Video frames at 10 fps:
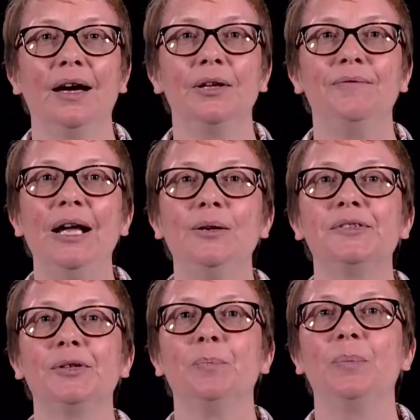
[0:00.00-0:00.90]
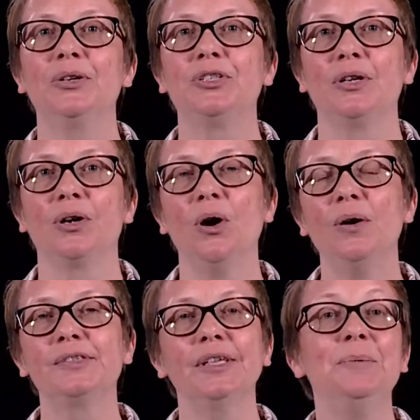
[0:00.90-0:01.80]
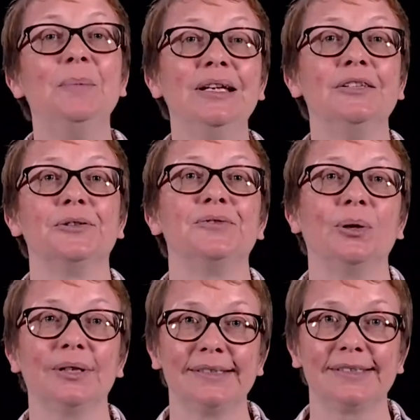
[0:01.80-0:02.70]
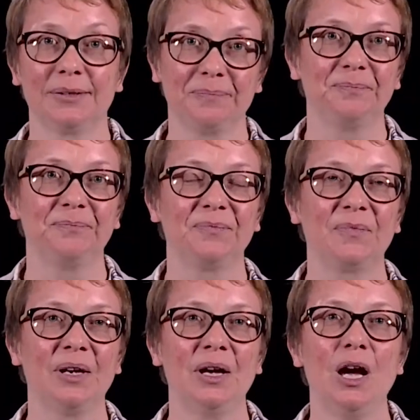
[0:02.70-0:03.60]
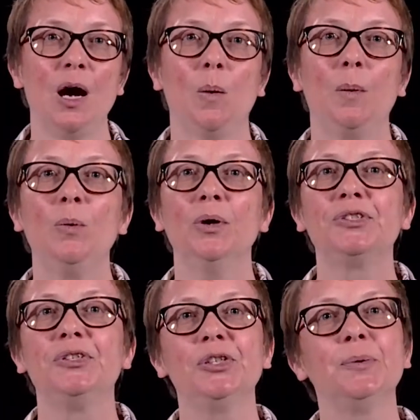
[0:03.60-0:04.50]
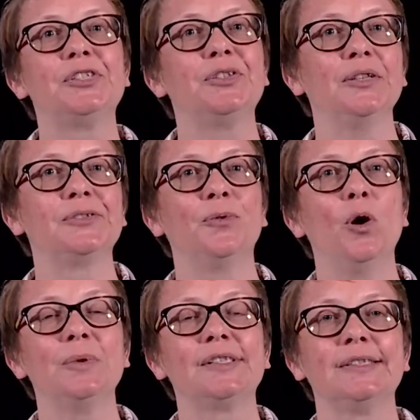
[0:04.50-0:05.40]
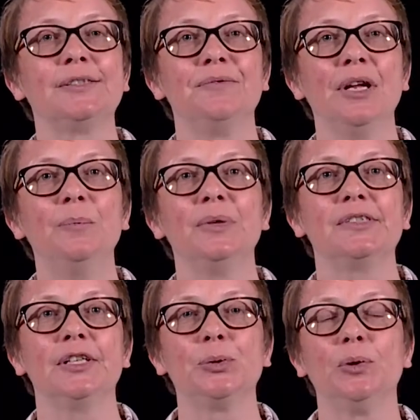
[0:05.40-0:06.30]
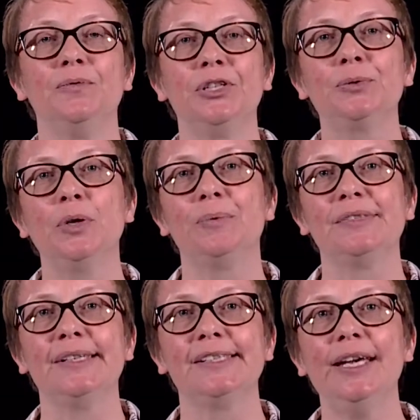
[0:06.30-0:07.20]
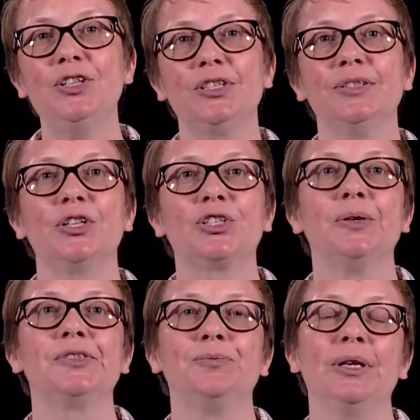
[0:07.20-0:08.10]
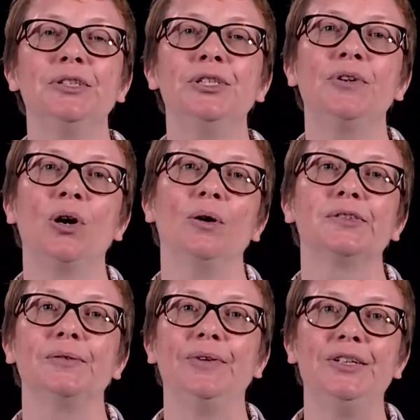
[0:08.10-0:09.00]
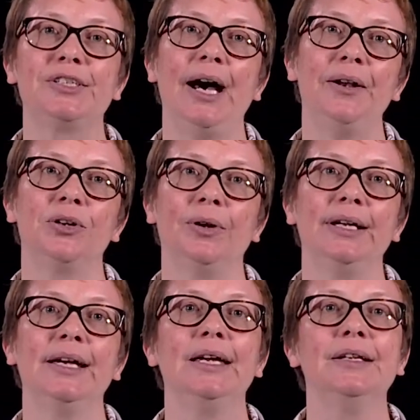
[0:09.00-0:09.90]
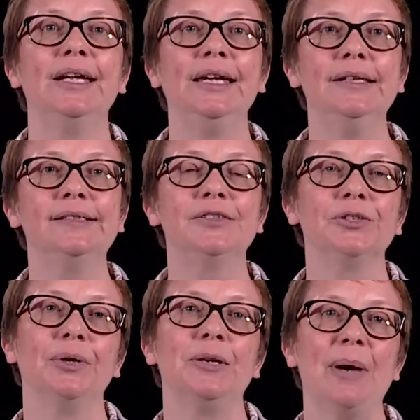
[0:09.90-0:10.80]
The values are the budgeted cost in millions of dollars. What we want to do is transform this list of numbers into a visual representation that shows the relative costs of each category in an easy-to-read